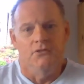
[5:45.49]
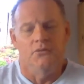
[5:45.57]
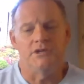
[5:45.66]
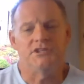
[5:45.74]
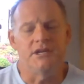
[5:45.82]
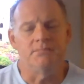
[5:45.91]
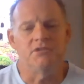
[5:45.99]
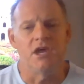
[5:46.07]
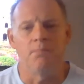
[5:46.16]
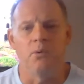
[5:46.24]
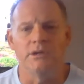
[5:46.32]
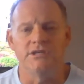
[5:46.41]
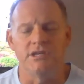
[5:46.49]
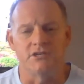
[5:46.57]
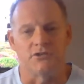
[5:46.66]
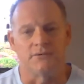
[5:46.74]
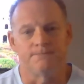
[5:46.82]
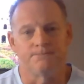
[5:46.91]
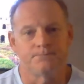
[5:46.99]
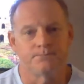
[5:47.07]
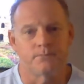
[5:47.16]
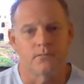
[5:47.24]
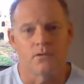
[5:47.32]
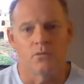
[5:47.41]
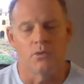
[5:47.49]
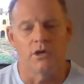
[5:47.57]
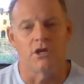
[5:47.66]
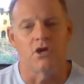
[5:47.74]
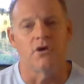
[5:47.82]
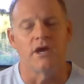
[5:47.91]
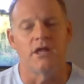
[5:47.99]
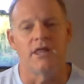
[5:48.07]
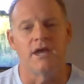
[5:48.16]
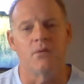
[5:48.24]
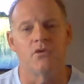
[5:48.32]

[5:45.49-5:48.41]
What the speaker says: 3-team, 10-point teaser. We're going to go to L.A.